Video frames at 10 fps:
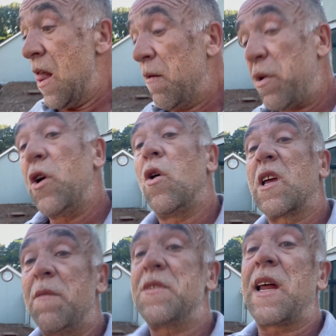but it all
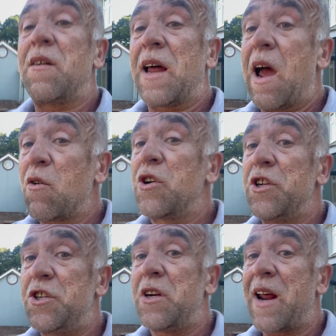comes down to how
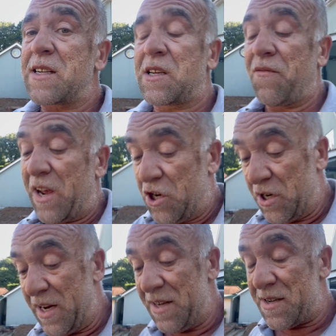good your excavation
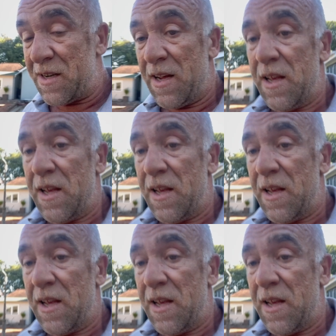is.